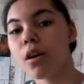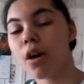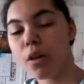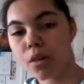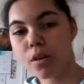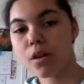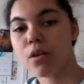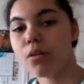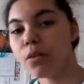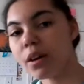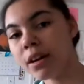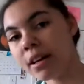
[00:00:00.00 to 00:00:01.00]

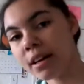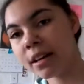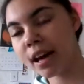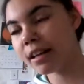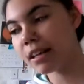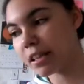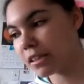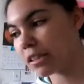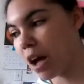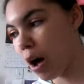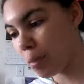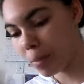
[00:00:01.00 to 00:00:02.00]
Although, I need to
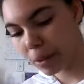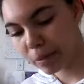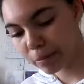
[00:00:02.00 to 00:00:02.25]
stop,